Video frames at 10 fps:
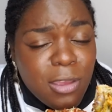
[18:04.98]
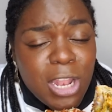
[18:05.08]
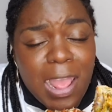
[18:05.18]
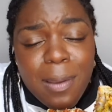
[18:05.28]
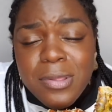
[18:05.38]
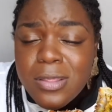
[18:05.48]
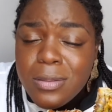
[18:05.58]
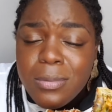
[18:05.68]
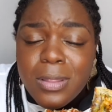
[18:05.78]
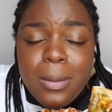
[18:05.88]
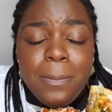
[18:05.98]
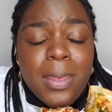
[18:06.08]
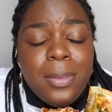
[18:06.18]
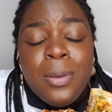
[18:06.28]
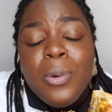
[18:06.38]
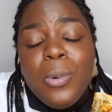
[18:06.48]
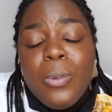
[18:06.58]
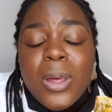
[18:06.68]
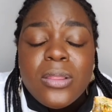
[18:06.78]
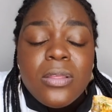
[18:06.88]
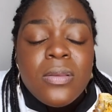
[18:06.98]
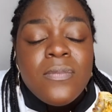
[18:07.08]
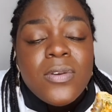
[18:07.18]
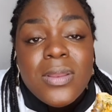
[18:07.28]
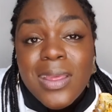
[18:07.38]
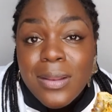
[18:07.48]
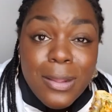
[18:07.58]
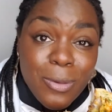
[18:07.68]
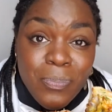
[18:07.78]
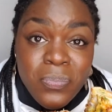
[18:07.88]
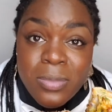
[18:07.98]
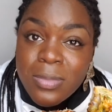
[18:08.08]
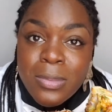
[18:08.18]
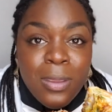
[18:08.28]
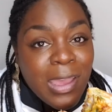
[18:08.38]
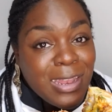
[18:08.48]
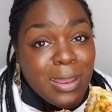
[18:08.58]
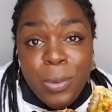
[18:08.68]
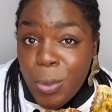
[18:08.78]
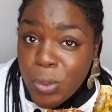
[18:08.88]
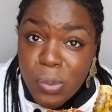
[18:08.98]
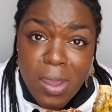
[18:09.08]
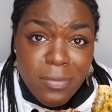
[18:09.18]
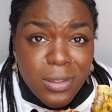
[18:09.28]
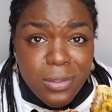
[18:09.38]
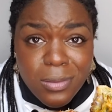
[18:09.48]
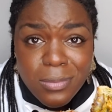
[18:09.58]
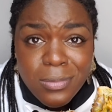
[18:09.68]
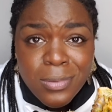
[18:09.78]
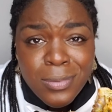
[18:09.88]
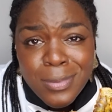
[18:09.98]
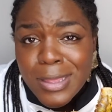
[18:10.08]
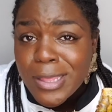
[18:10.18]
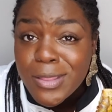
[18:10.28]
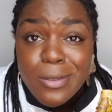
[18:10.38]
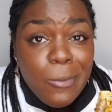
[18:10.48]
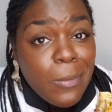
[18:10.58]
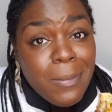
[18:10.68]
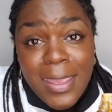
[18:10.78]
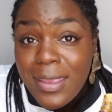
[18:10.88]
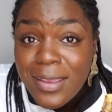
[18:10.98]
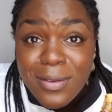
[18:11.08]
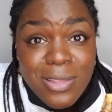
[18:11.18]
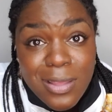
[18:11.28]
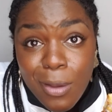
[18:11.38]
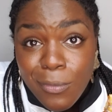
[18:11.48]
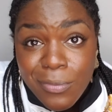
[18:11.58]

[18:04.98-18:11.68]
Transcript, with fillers: could absolutely be what's for dinner. Now all you have to do is go and make it yourself.